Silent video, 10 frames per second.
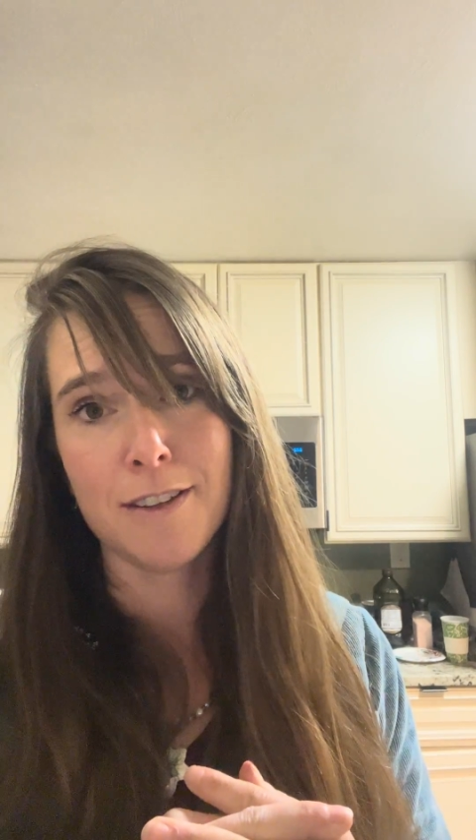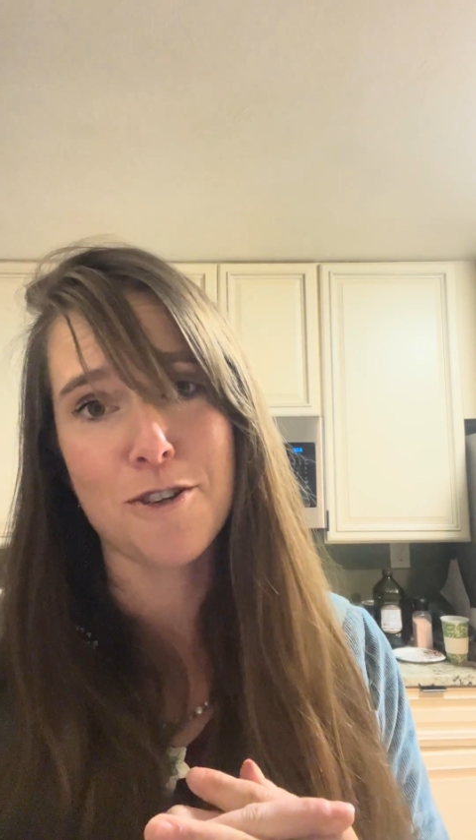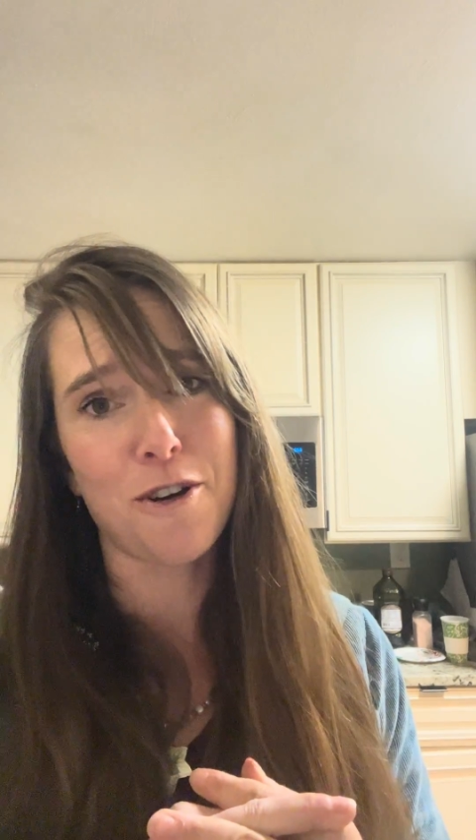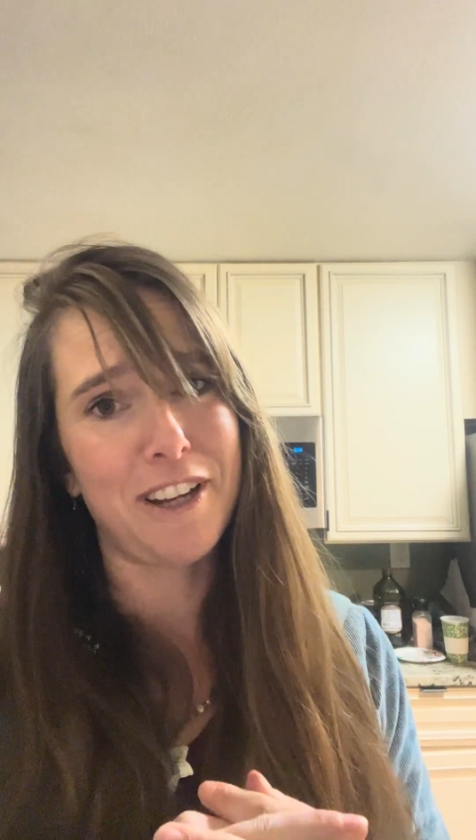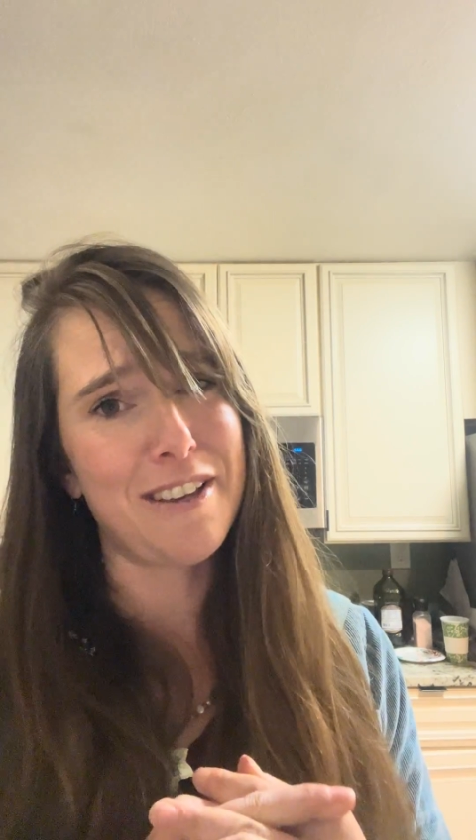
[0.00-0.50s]
This
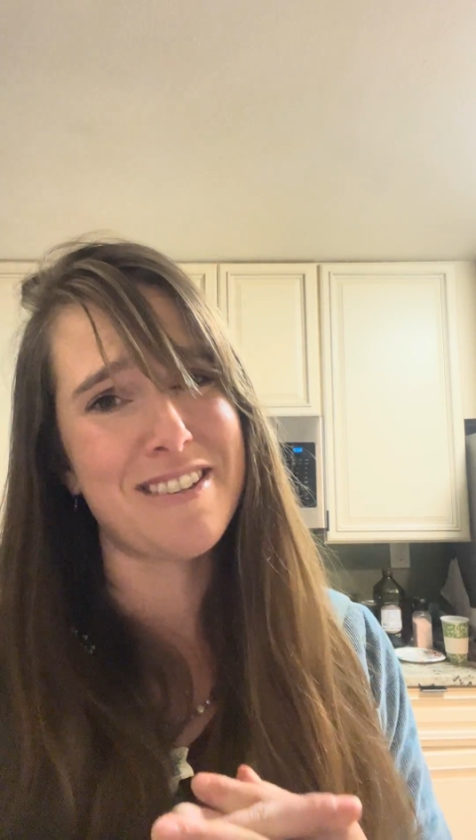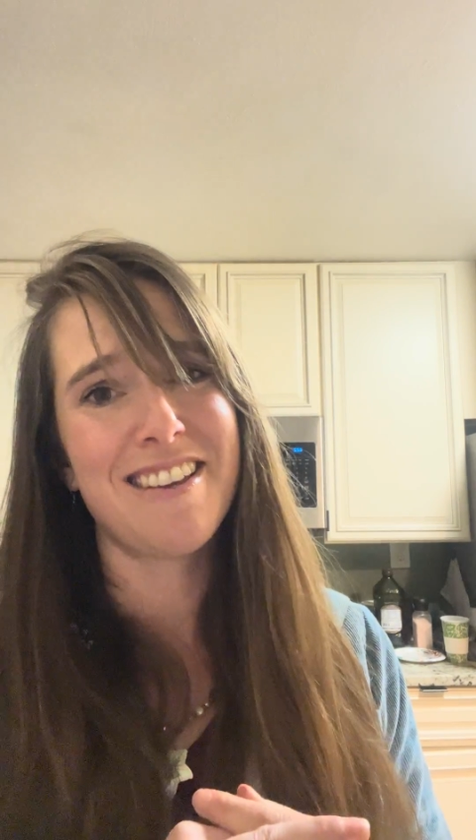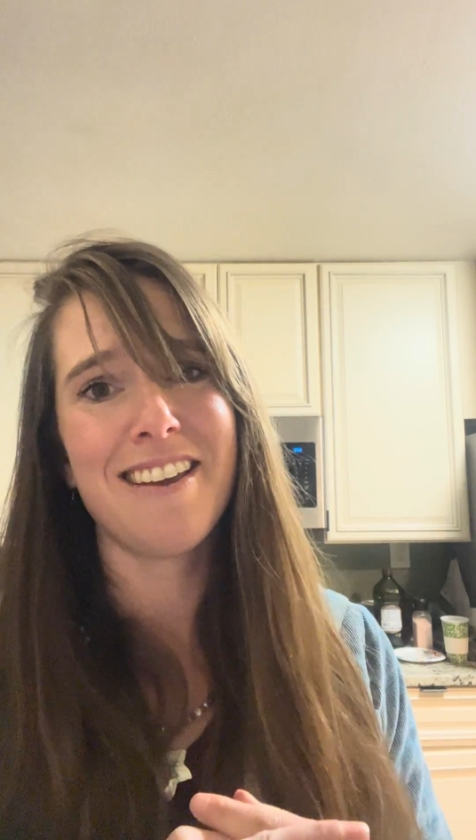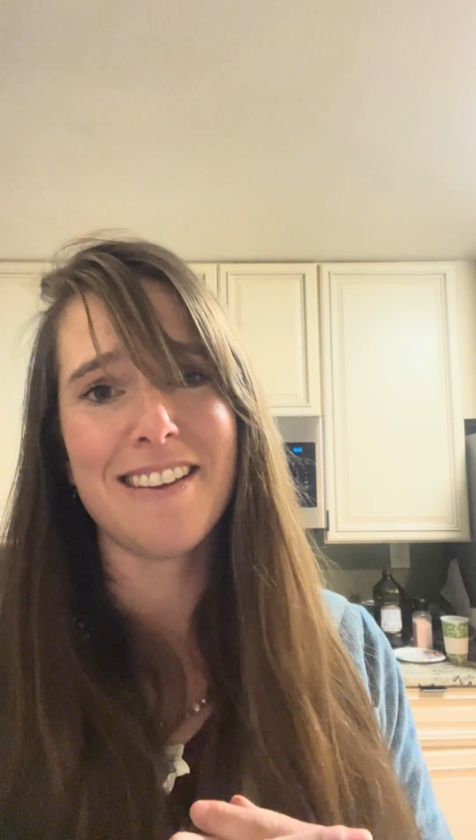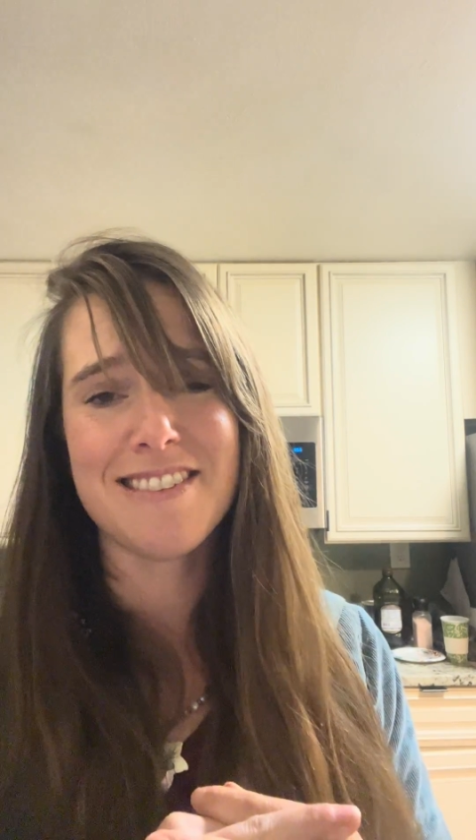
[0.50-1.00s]
journey
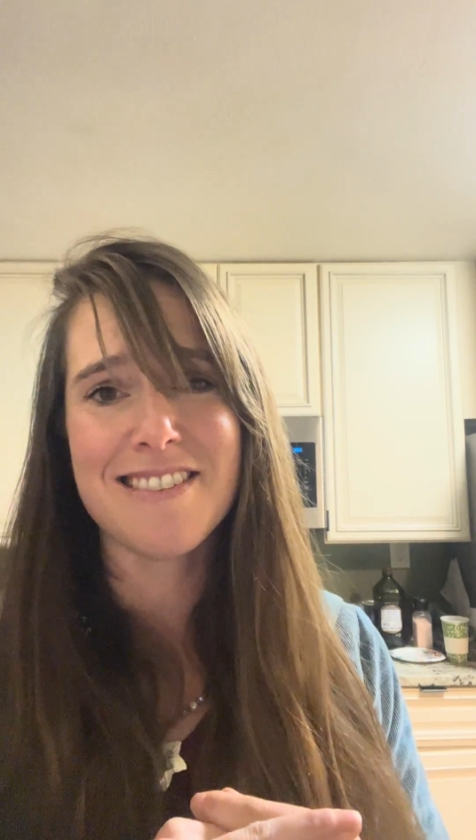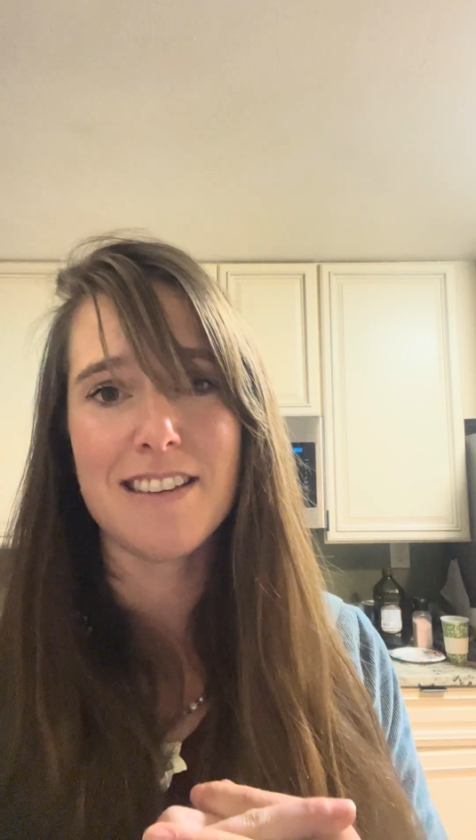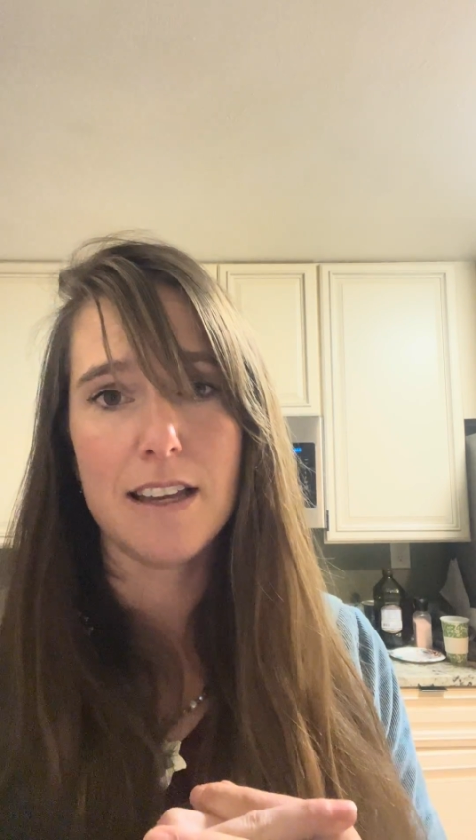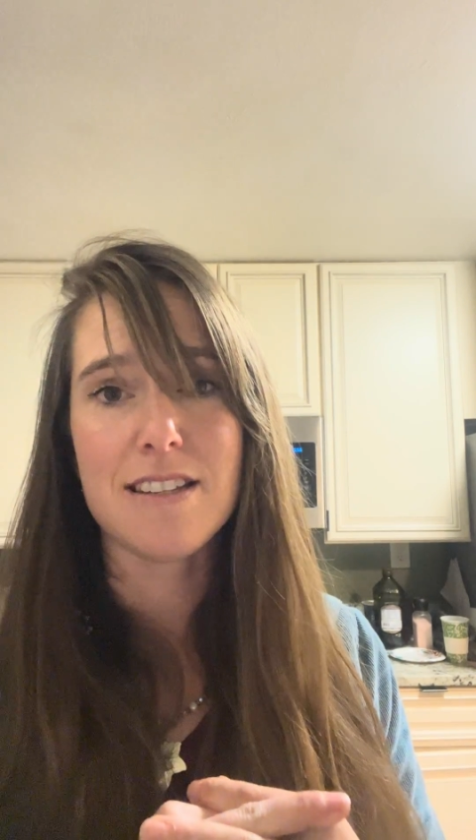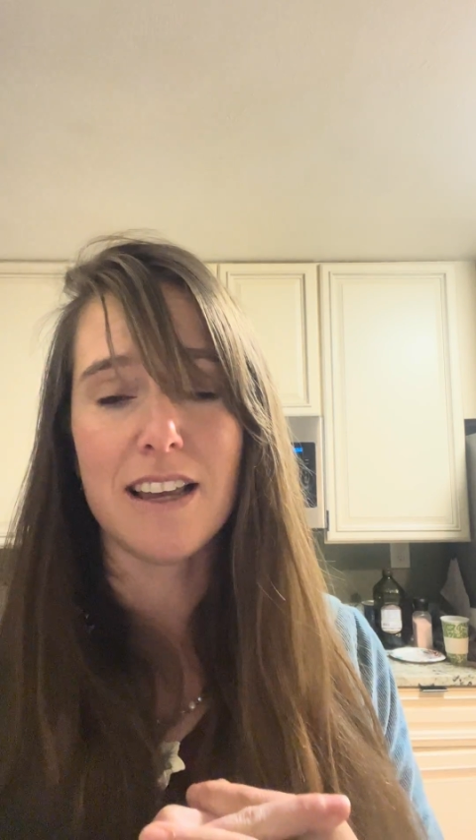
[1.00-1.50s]

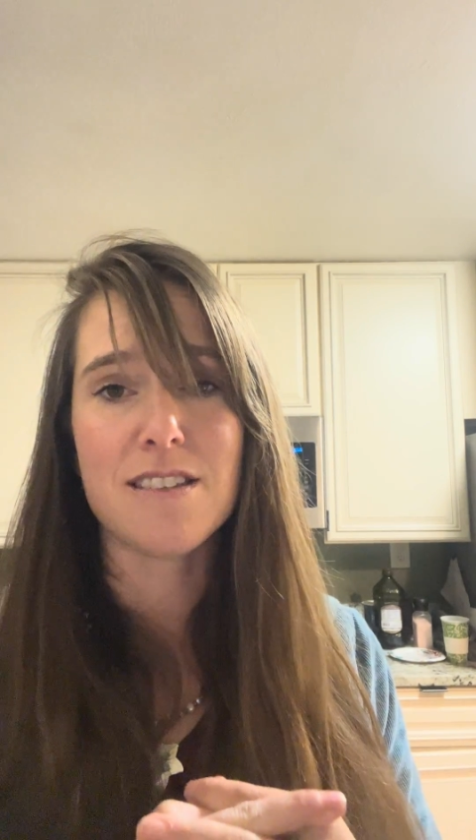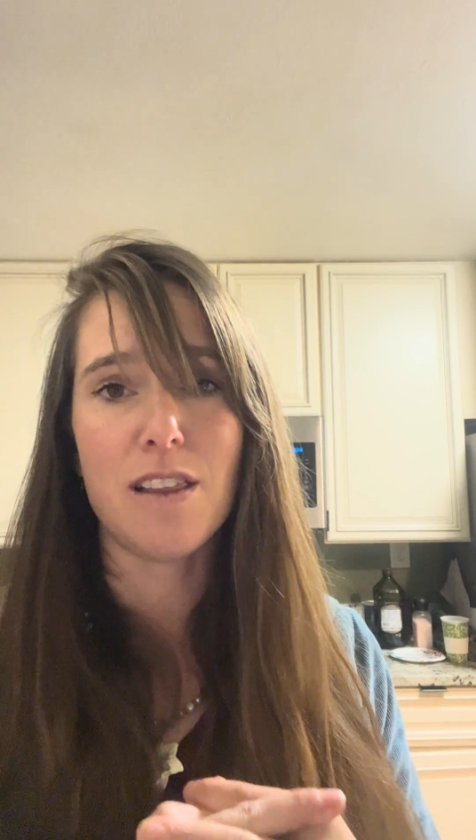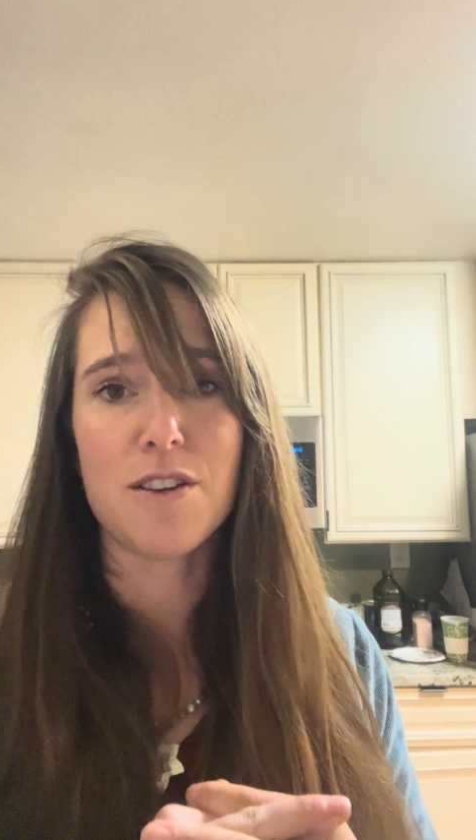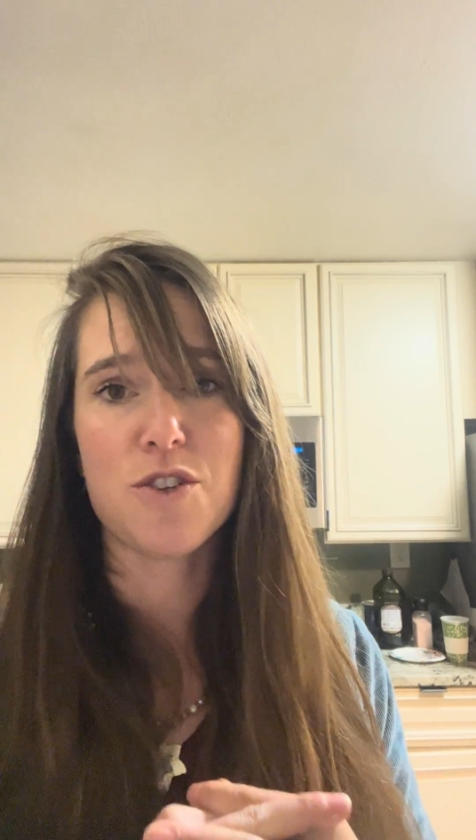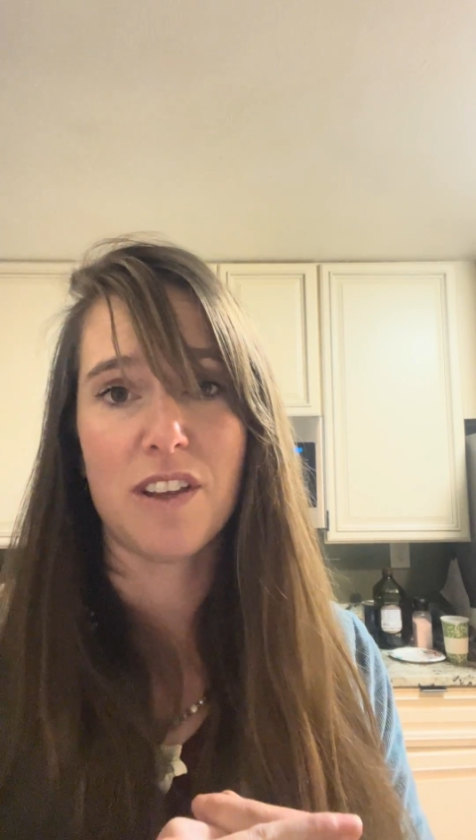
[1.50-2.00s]
it takes a
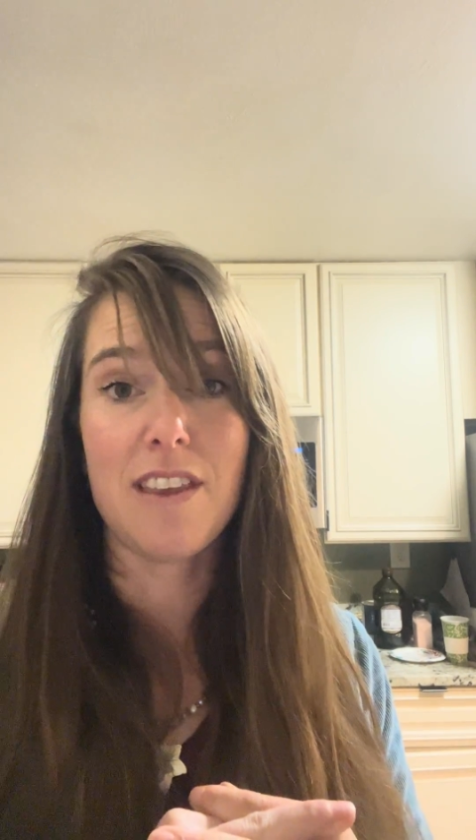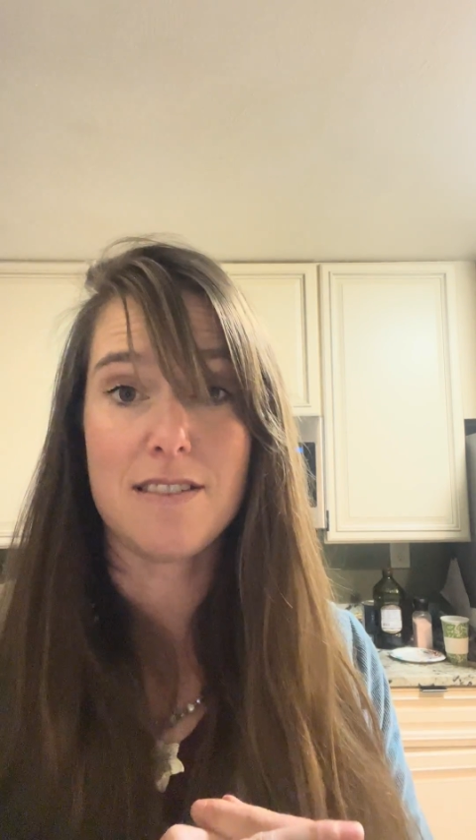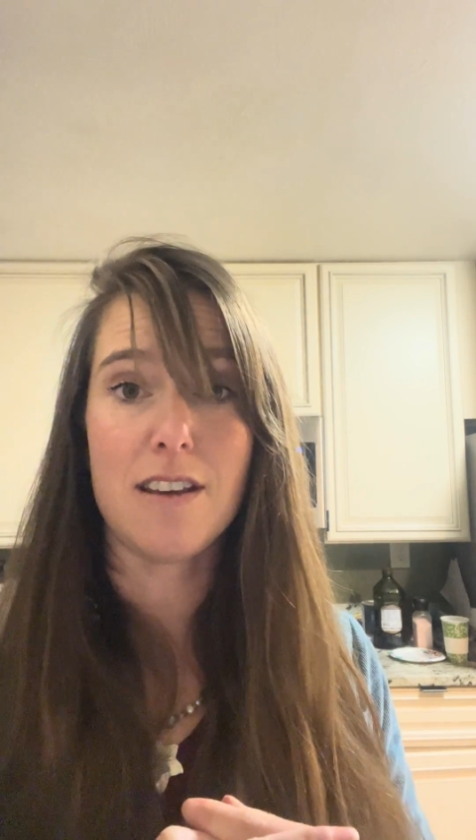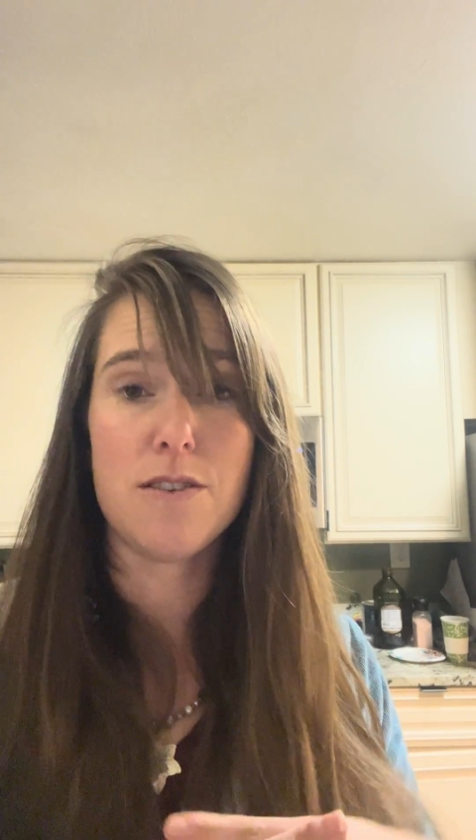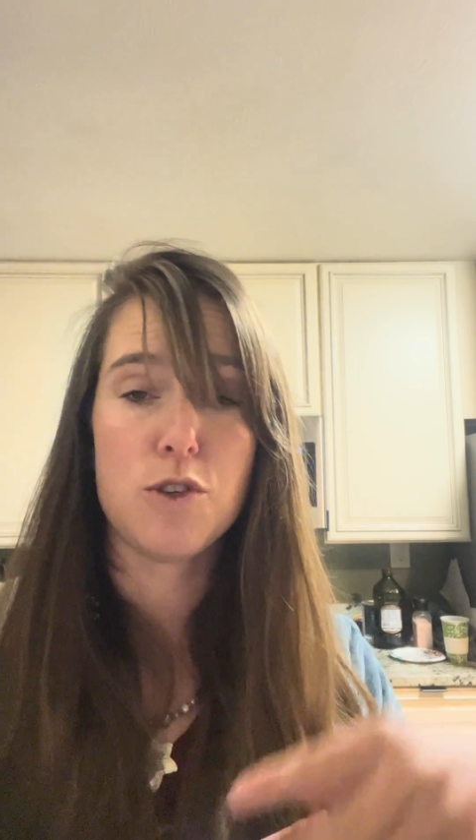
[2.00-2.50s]
lot of strength as it is.